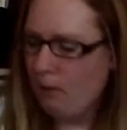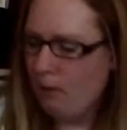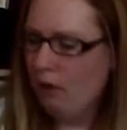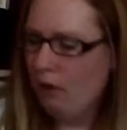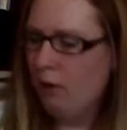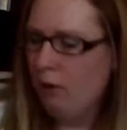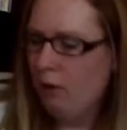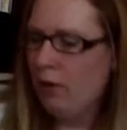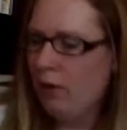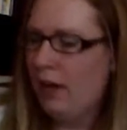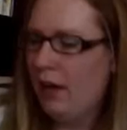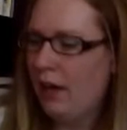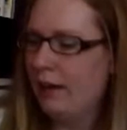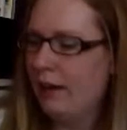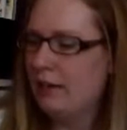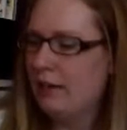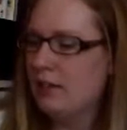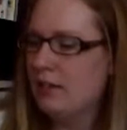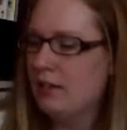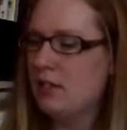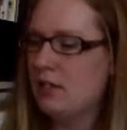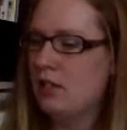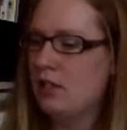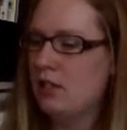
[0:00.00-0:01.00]
Okay,
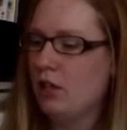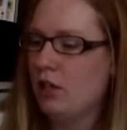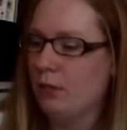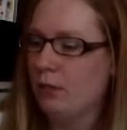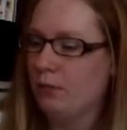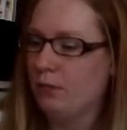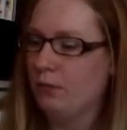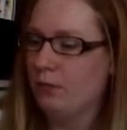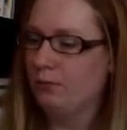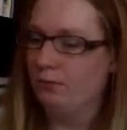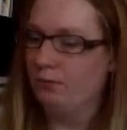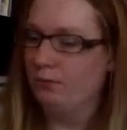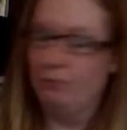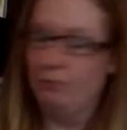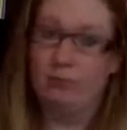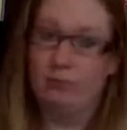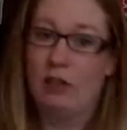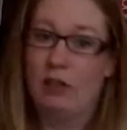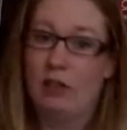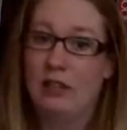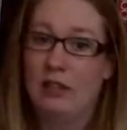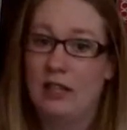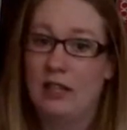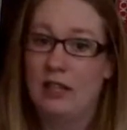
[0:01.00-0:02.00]
so
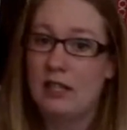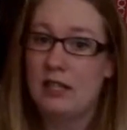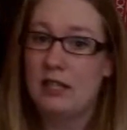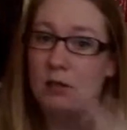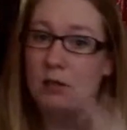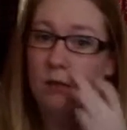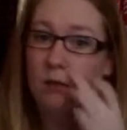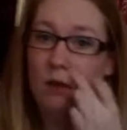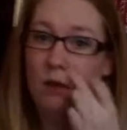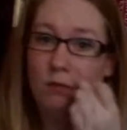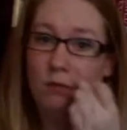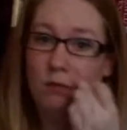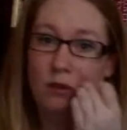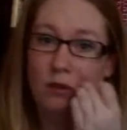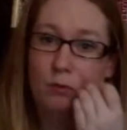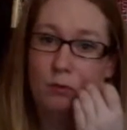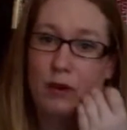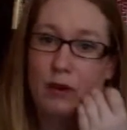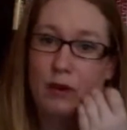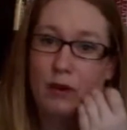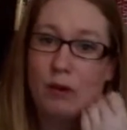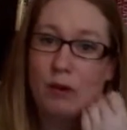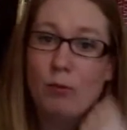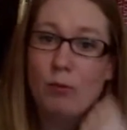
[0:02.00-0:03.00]
let's go on with what
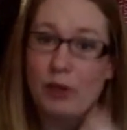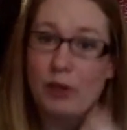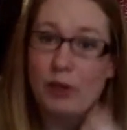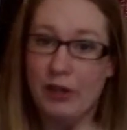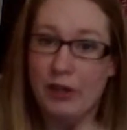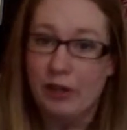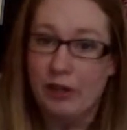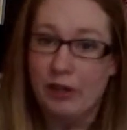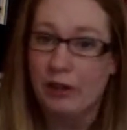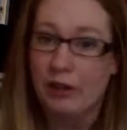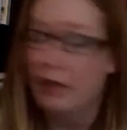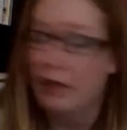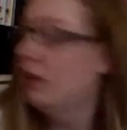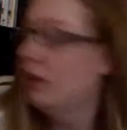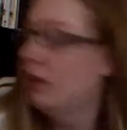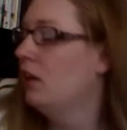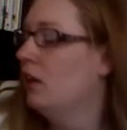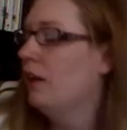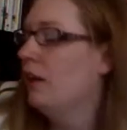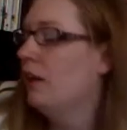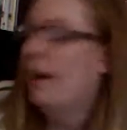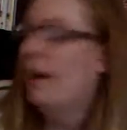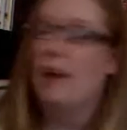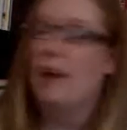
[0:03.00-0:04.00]
I'm working on.
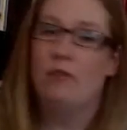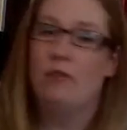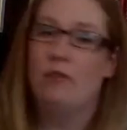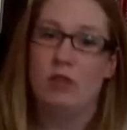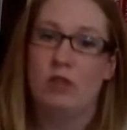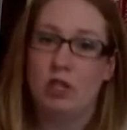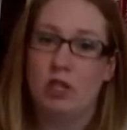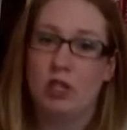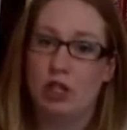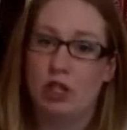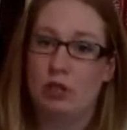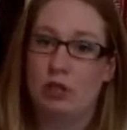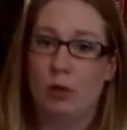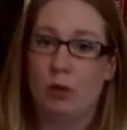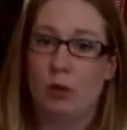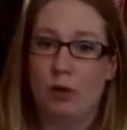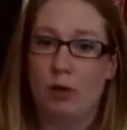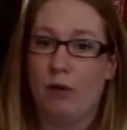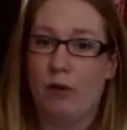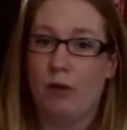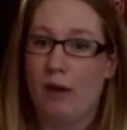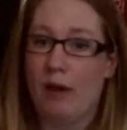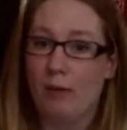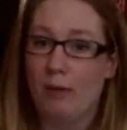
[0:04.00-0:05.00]
I finished showing you
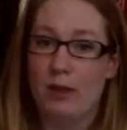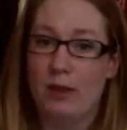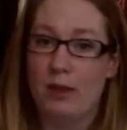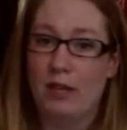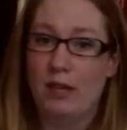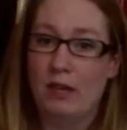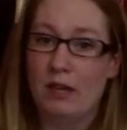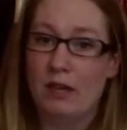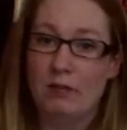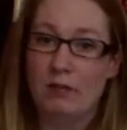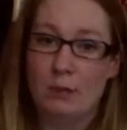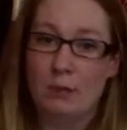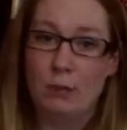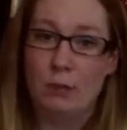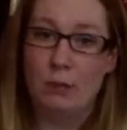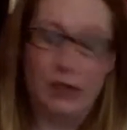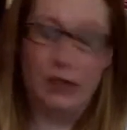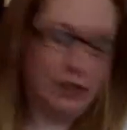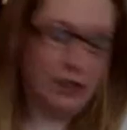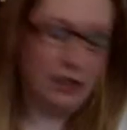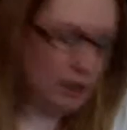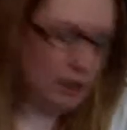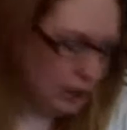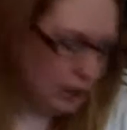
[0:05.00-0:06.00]
everything I've
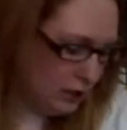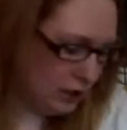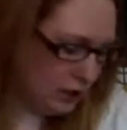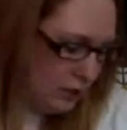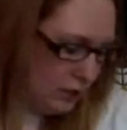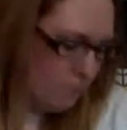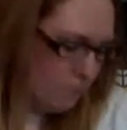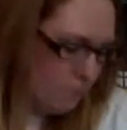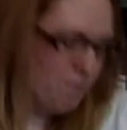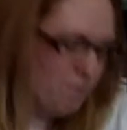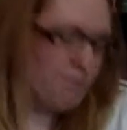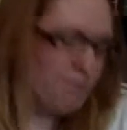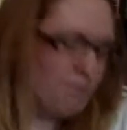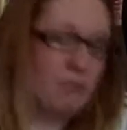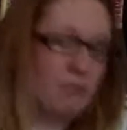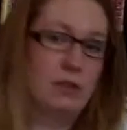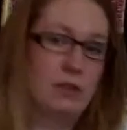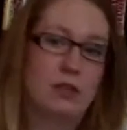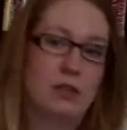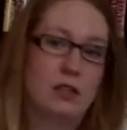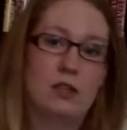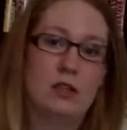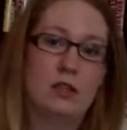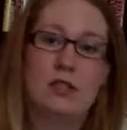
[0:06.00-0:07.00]
completed.
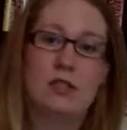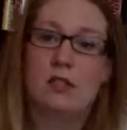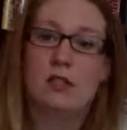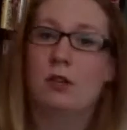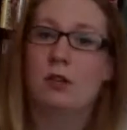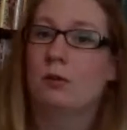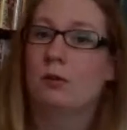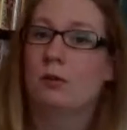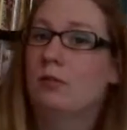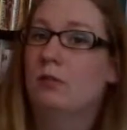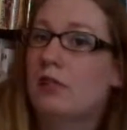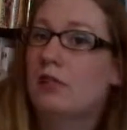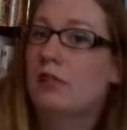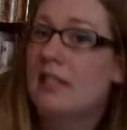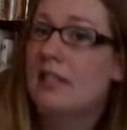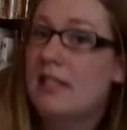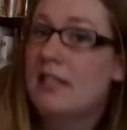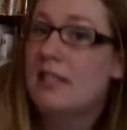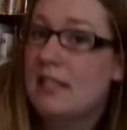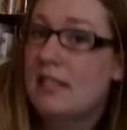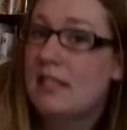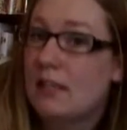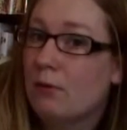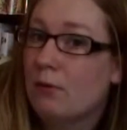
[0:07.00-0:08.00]
So let's
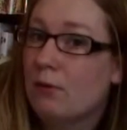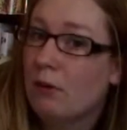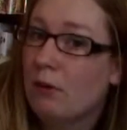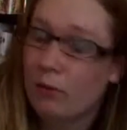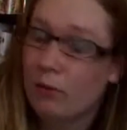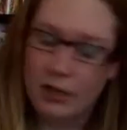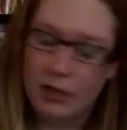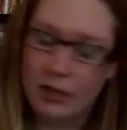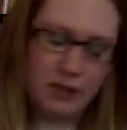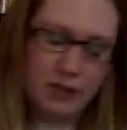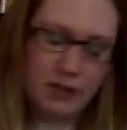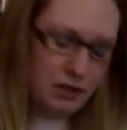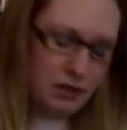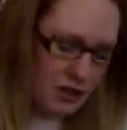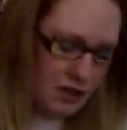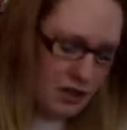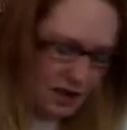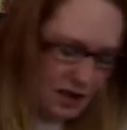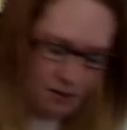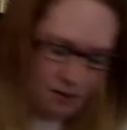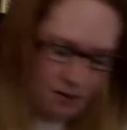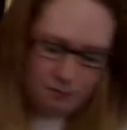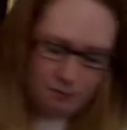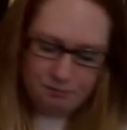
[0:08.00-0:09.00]
see what I'm working on
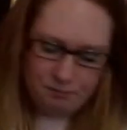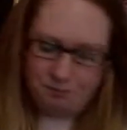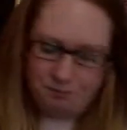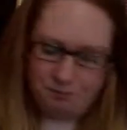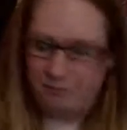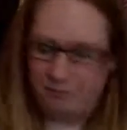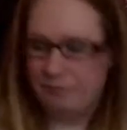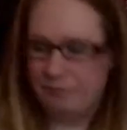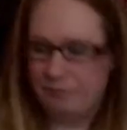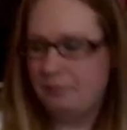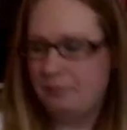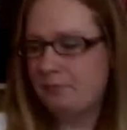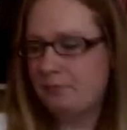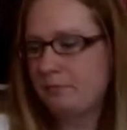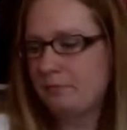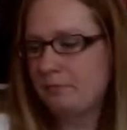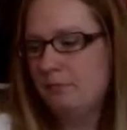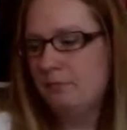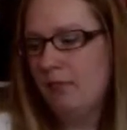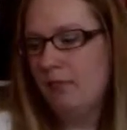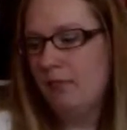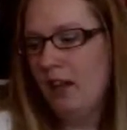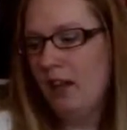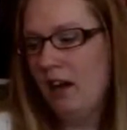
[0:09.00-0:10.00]
now.
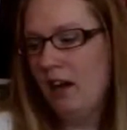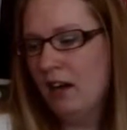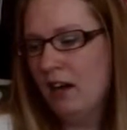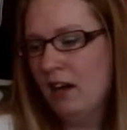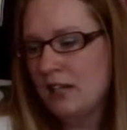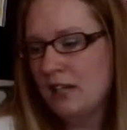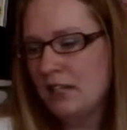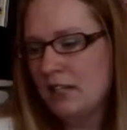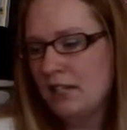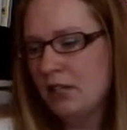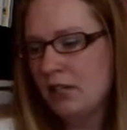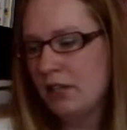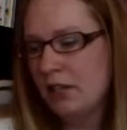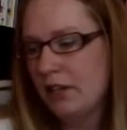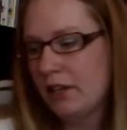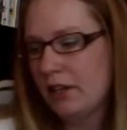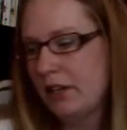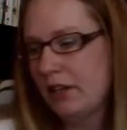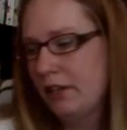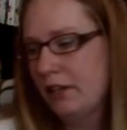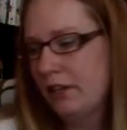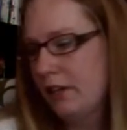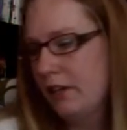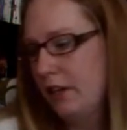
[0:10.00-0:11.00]
I
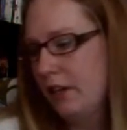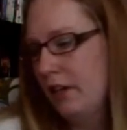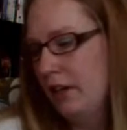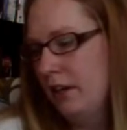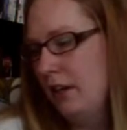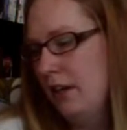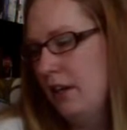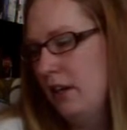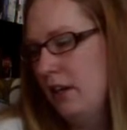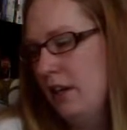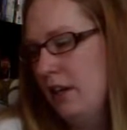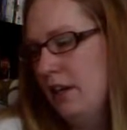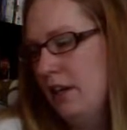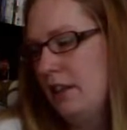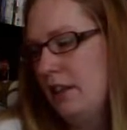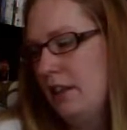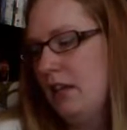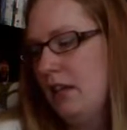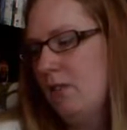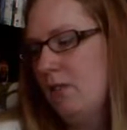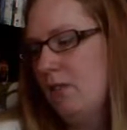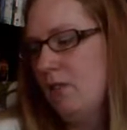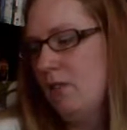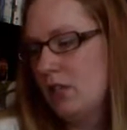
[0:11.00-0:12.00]
started
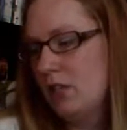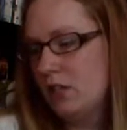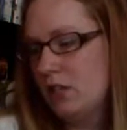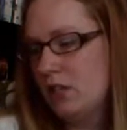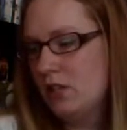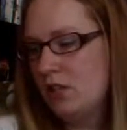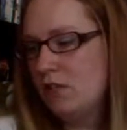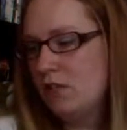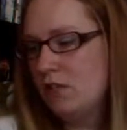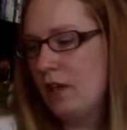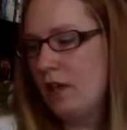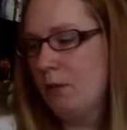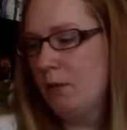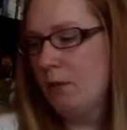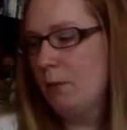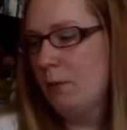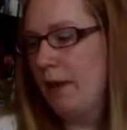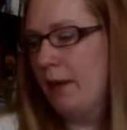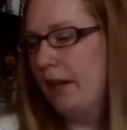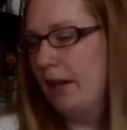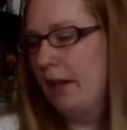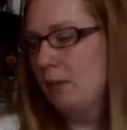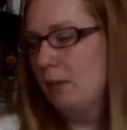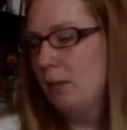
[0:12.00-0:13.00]
the Vintage Flower
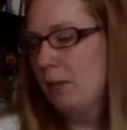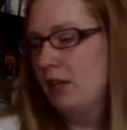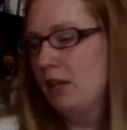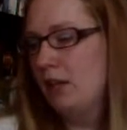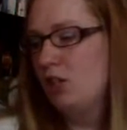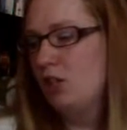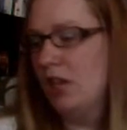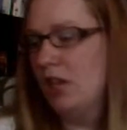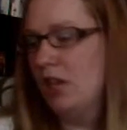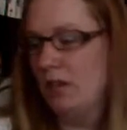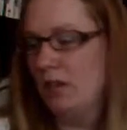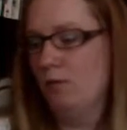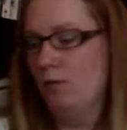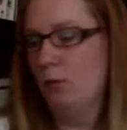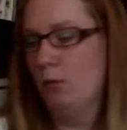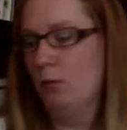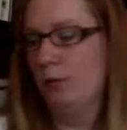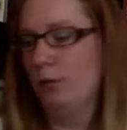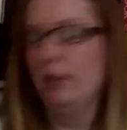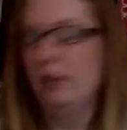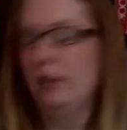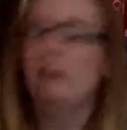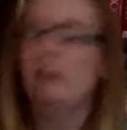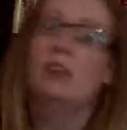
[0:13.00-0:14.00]
Bag by Jenny
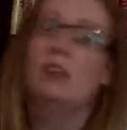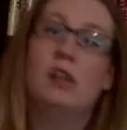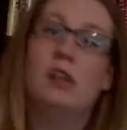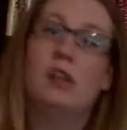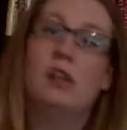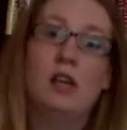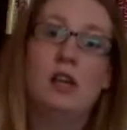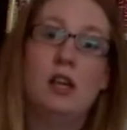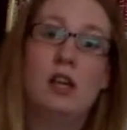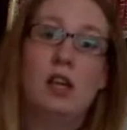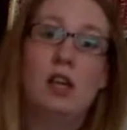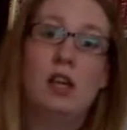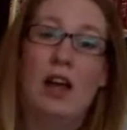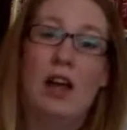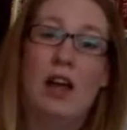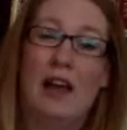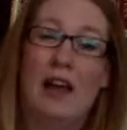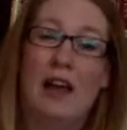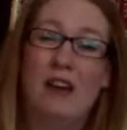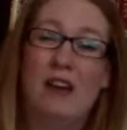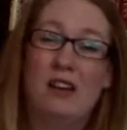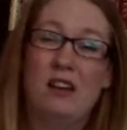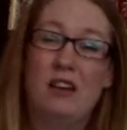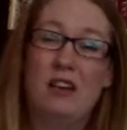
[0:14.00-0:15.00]
Ford.
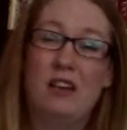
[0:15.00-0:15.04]
And